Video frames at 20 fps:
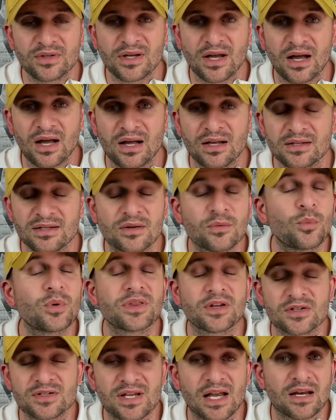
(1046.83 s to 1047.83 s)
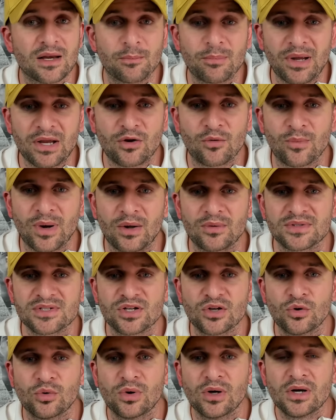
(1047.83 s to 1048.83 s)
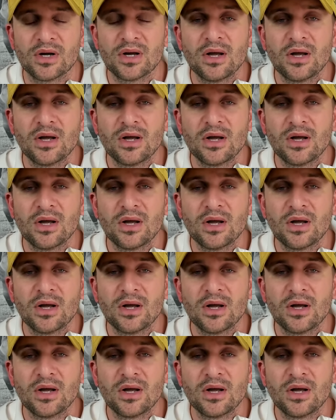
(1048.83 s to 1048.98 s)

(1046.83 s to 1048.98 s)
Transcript: with their 2nd pick in round 2.